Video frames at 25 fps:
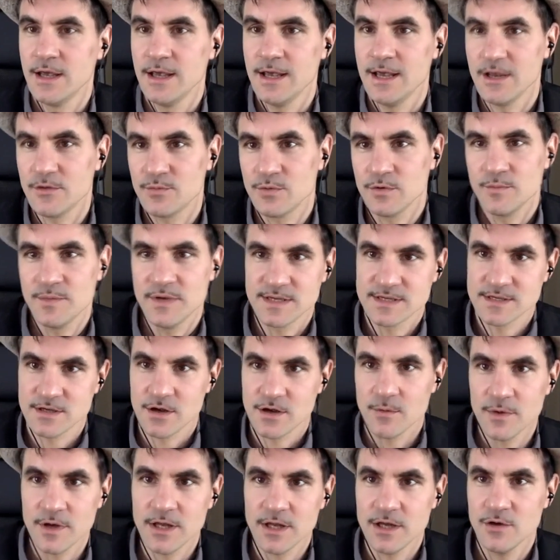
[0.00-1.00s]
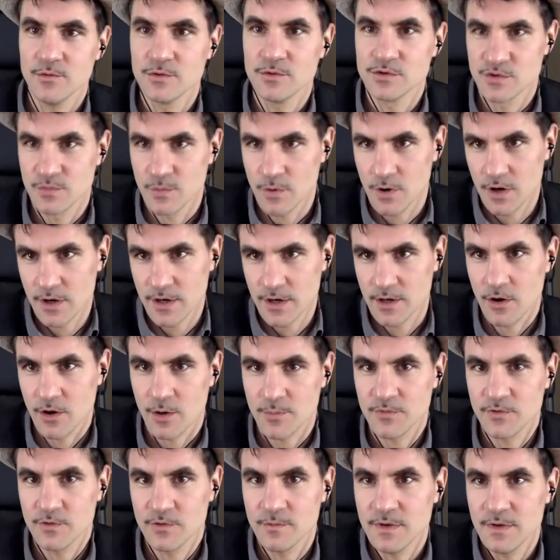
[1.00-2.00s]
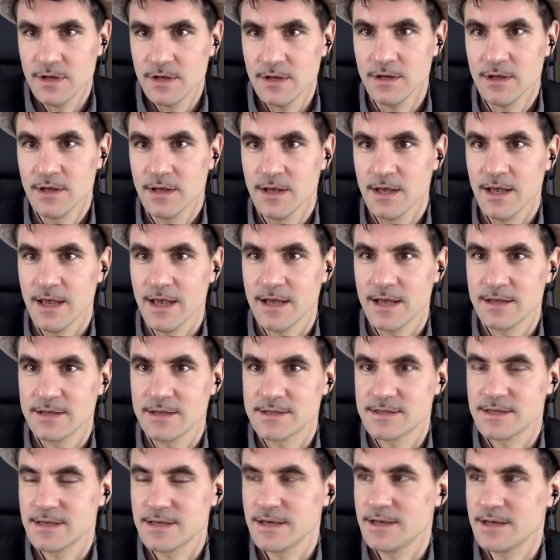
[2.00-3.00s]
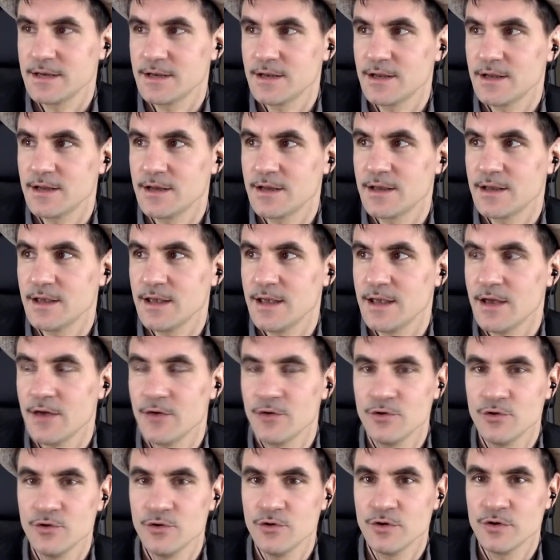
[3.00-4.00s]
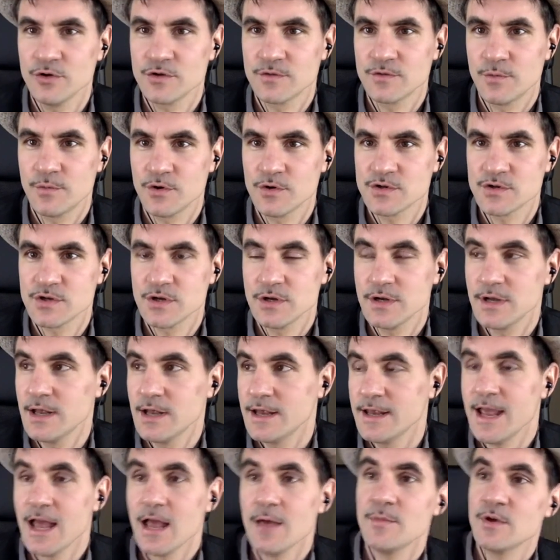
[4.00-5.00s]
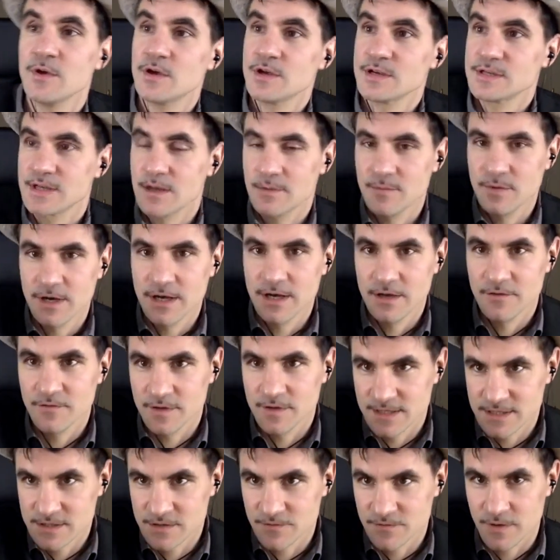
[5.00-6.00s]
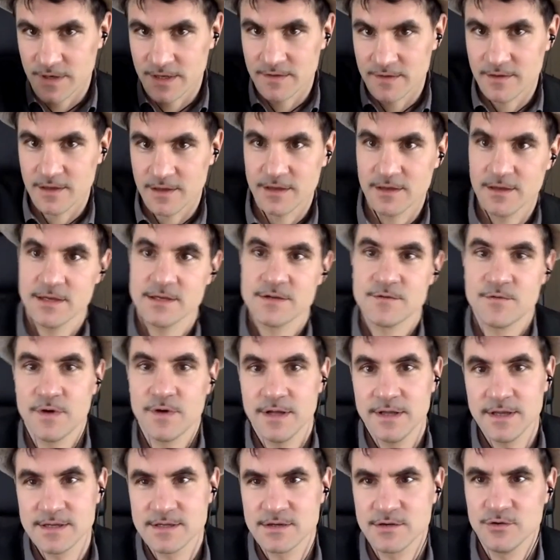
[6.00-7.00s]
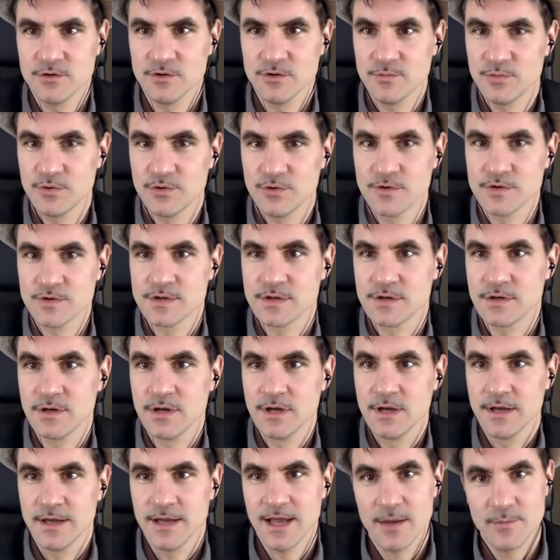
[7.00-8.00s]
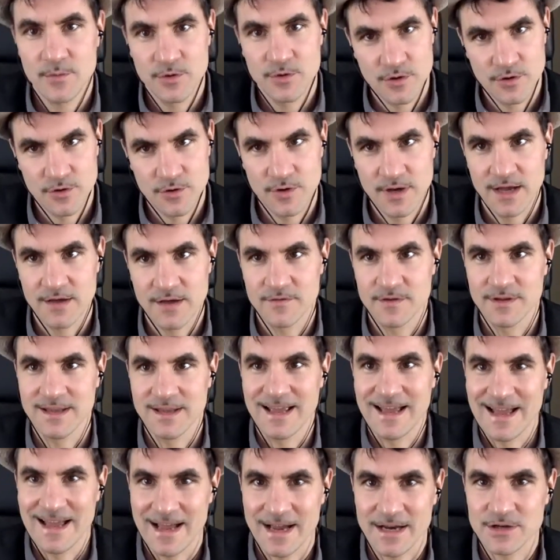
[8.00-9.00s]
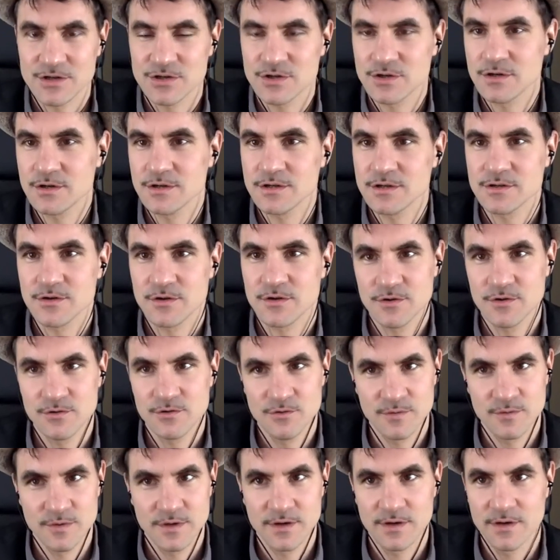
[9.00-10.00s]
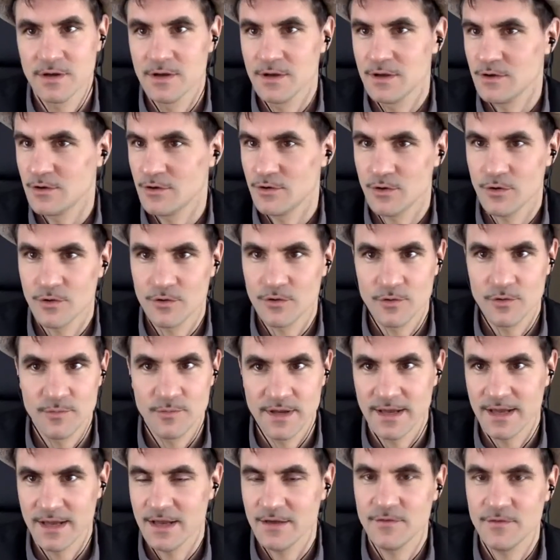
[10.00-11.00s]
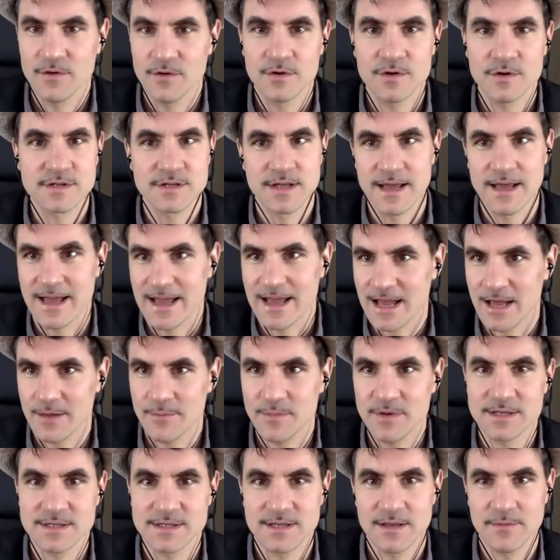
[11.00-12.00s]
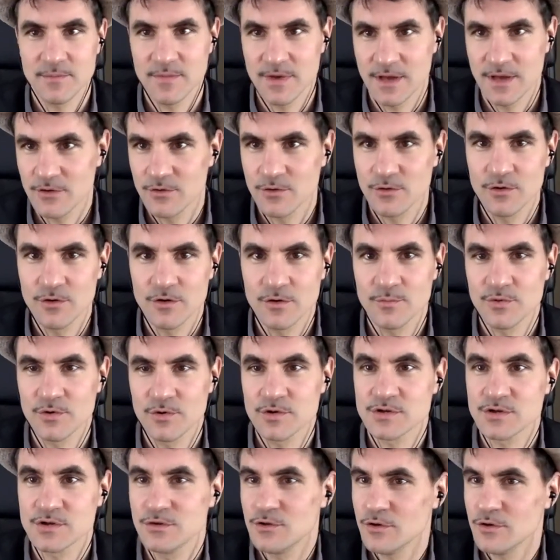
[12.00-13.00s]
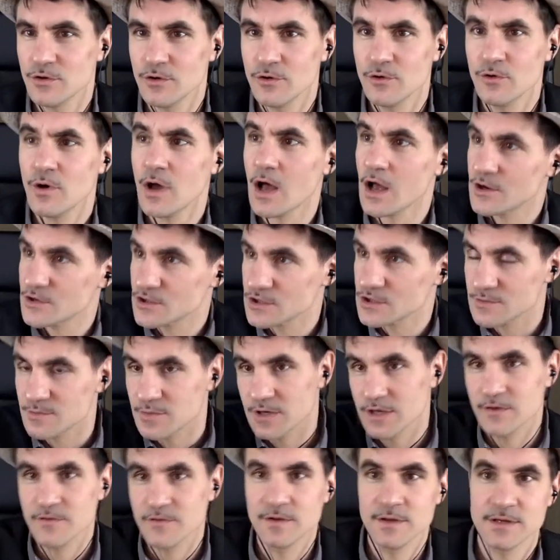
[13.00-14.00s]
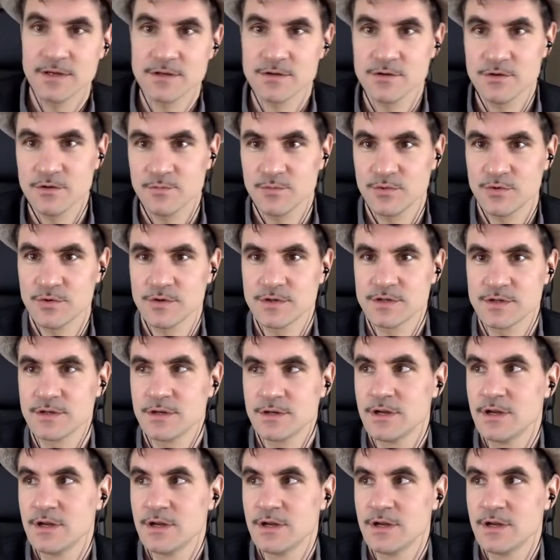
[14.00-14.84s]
It would be somebody who was walking up to me and saying, like, hey, are you a good person? Yeah, because I believe in this friend and this friend is a good person. Yeah, but are you having the actions? Are you doing, the behaviors, the habits that make you a good person? No. I just believe in this good person.